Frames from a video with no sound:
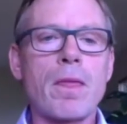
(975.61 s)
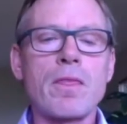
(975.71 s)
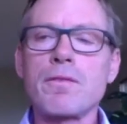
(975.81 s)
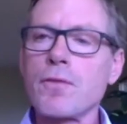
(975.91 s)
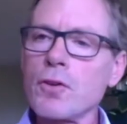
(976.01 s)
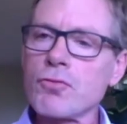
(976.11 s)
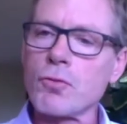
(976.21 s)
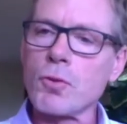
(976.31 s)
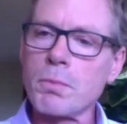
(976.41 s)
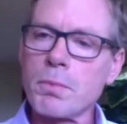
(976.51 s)
The first
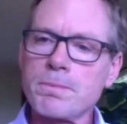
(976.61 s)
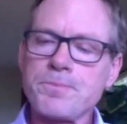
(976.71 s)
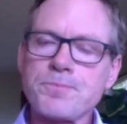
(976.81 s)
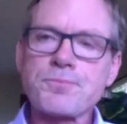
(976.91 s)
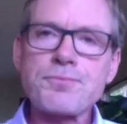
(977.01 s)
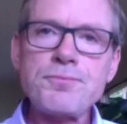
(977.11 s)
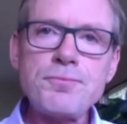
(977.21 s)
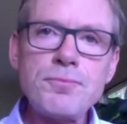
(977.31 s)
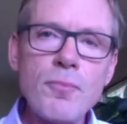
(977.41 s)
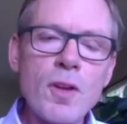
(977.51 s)
group
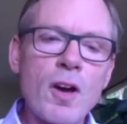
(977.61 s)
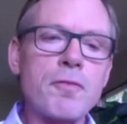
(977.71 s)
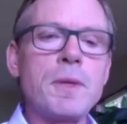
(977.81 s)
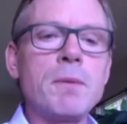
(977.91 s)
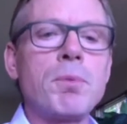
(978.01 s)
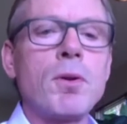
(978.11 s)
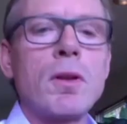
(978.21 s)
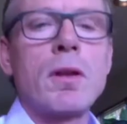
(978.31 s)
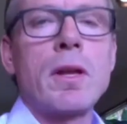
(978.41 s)
of people